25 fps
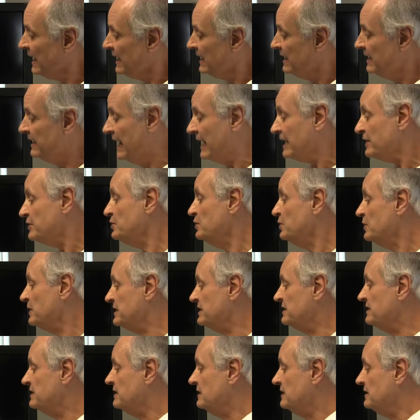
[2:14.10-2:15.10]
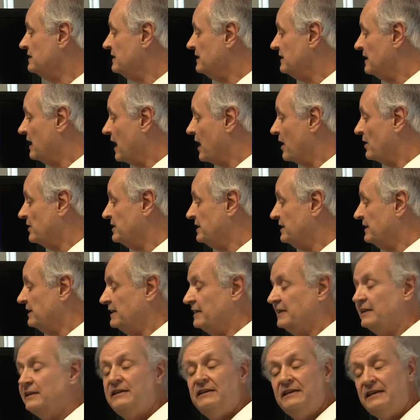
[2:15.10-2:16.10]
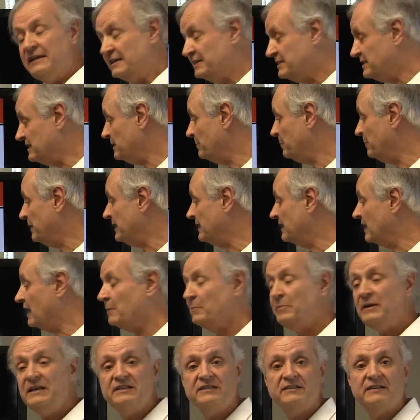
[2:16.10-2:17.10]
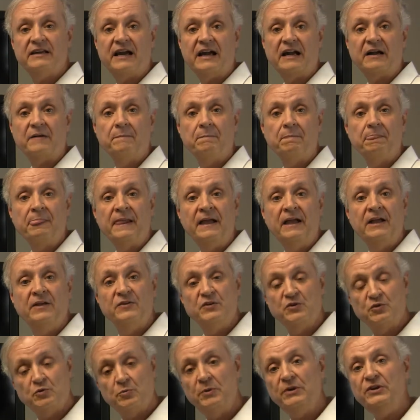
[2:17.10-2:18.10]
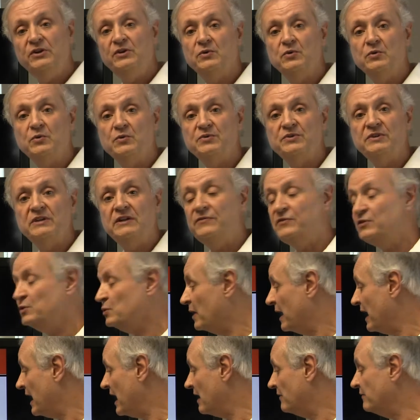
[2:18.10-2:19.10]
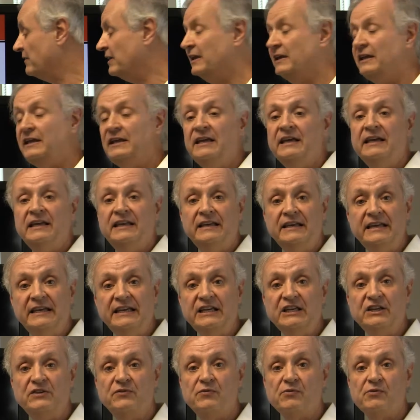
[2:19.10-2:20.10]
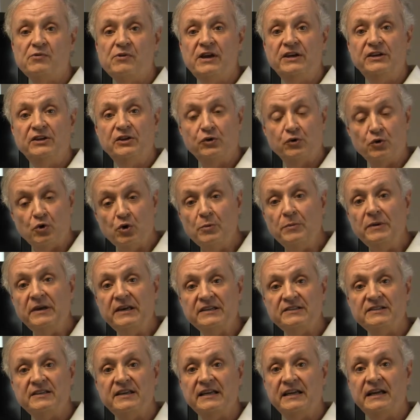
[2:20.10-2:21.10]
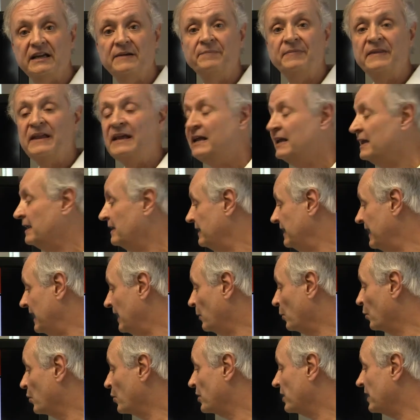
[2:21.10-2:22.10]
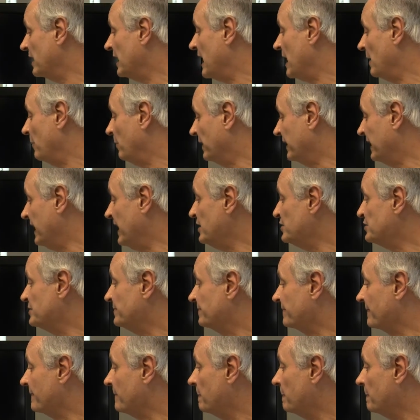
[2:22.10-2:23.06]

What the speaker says: Next, you can see the TCP IP stack. This will be used if you have any need for a deterministic network application.